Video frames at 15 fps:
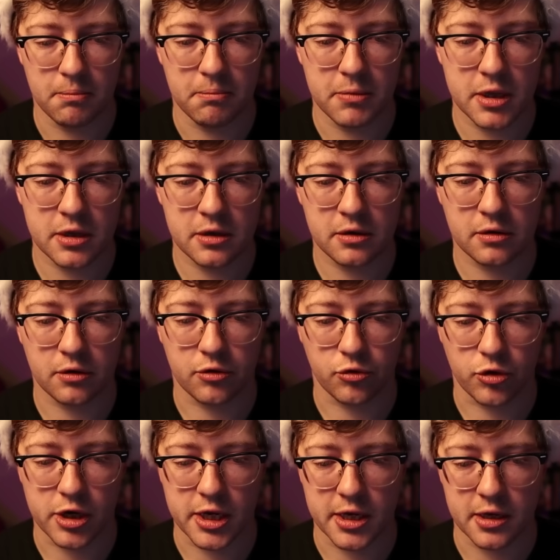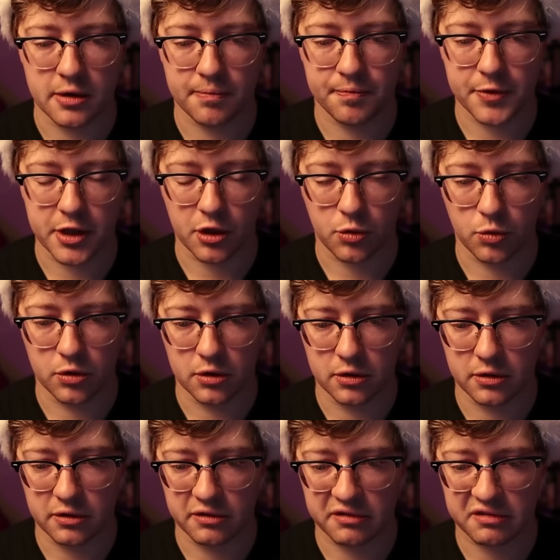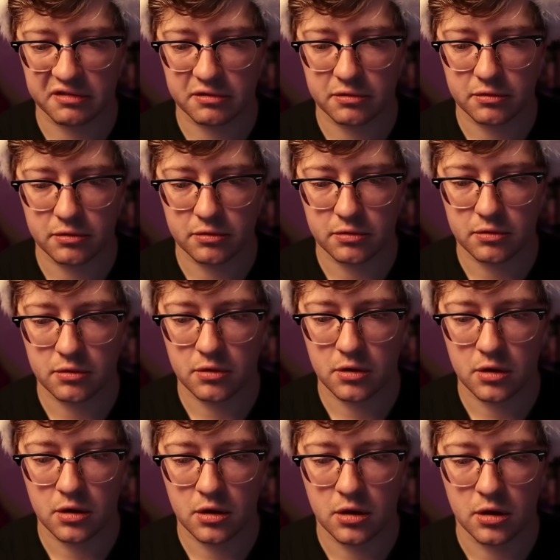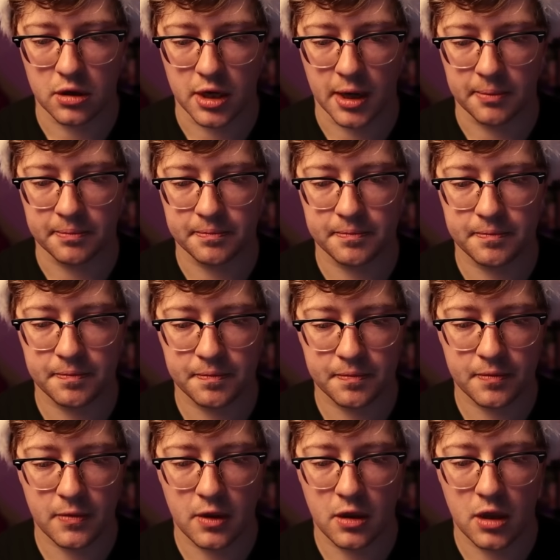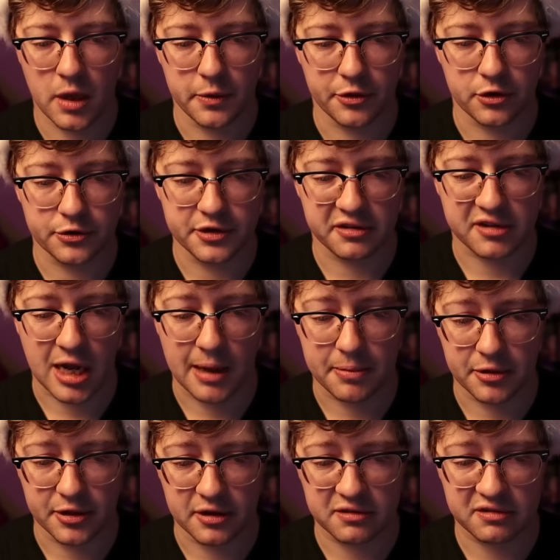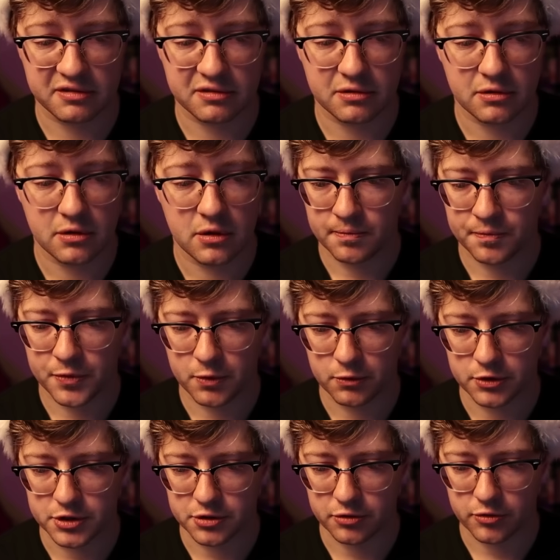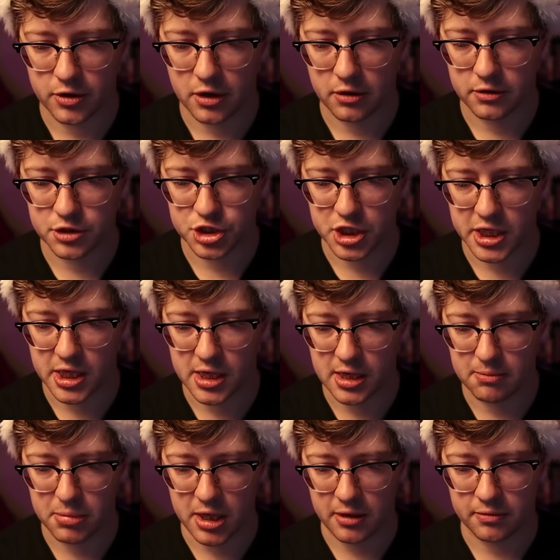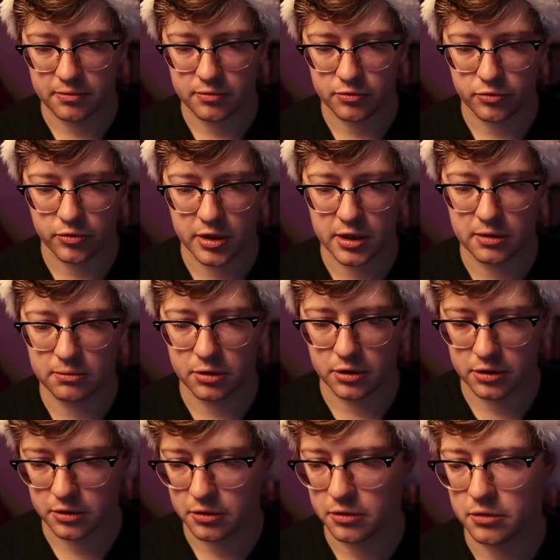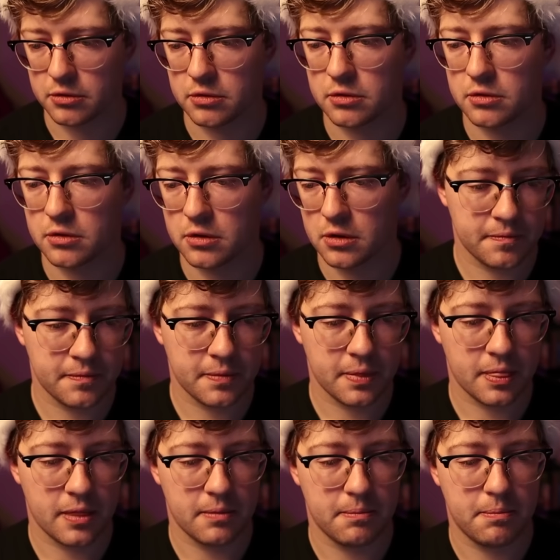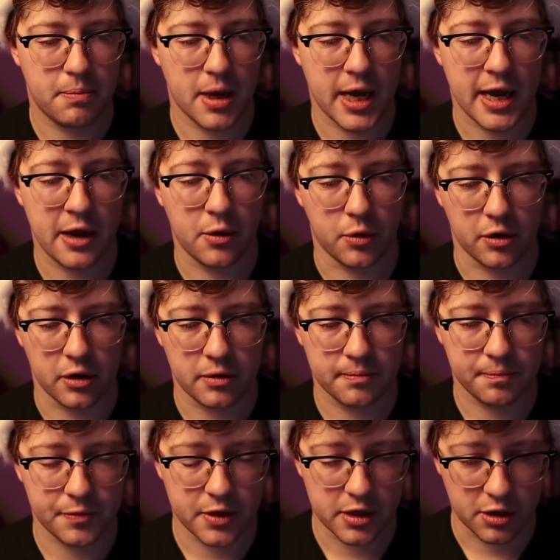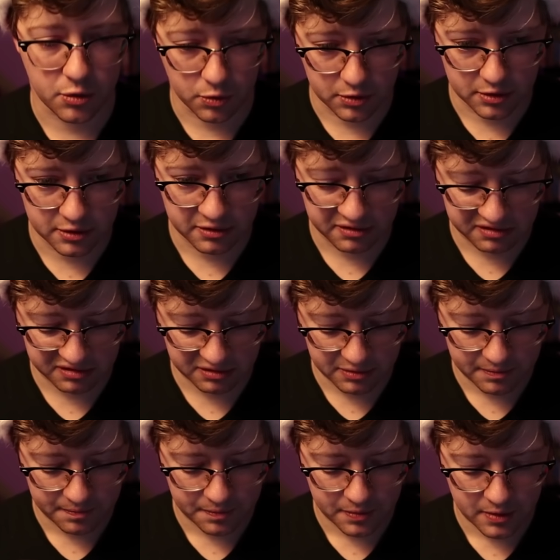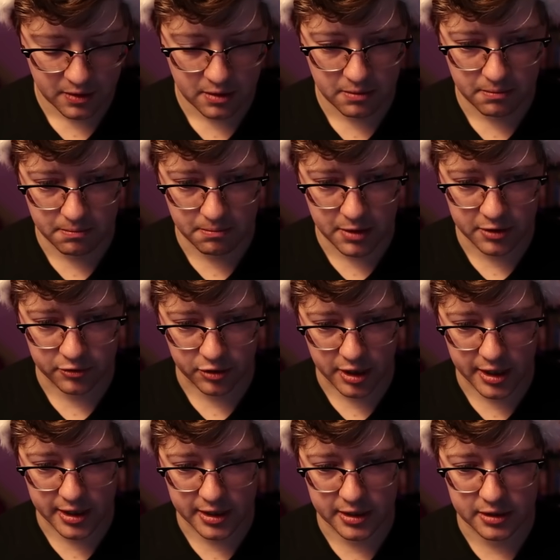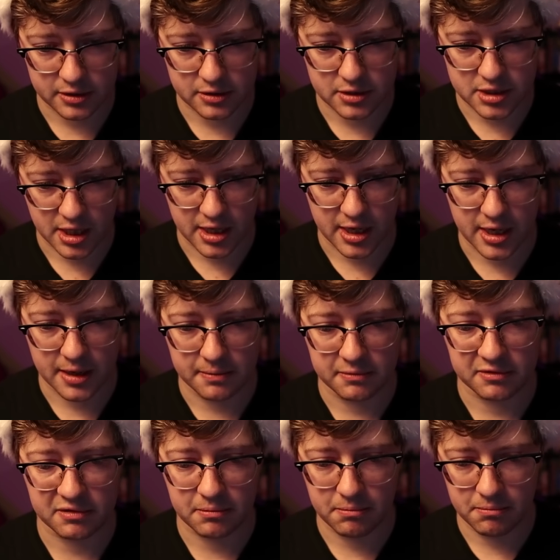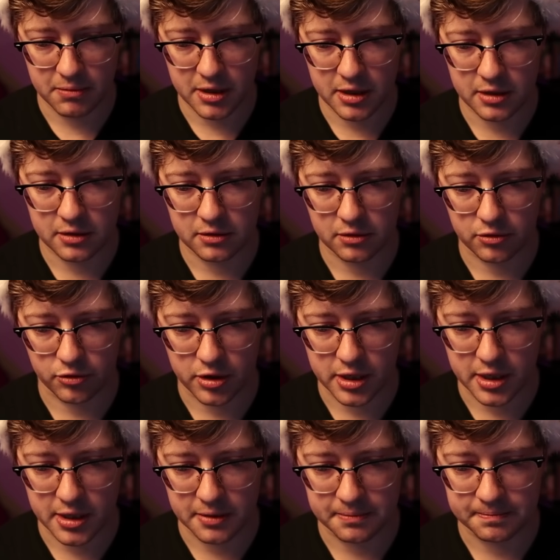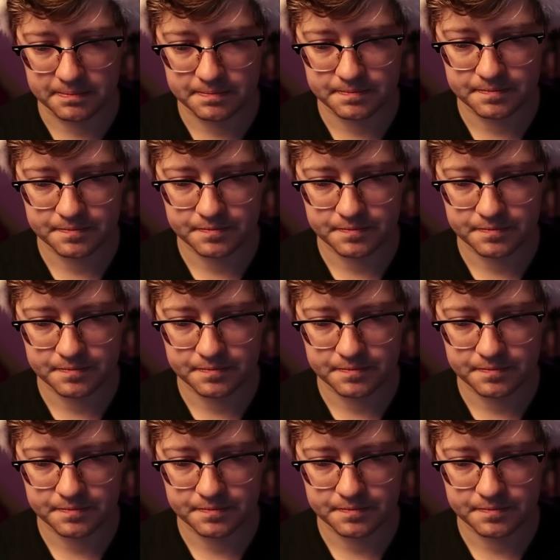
min green equals num. And we literally just copy this. We'll do RGB, red, blue, power equals min red times min green